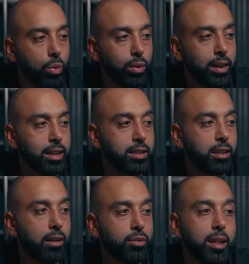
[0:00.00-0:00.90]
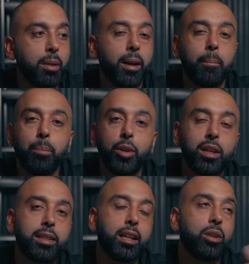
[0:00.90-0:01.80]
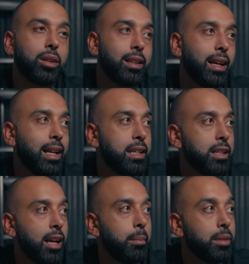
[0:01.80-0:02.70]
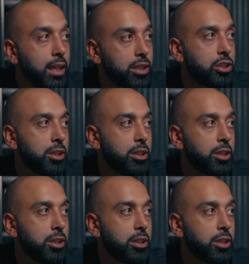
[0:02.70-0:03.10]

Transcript: all that stuff. So anyway, you can take a look at that anytime. Let's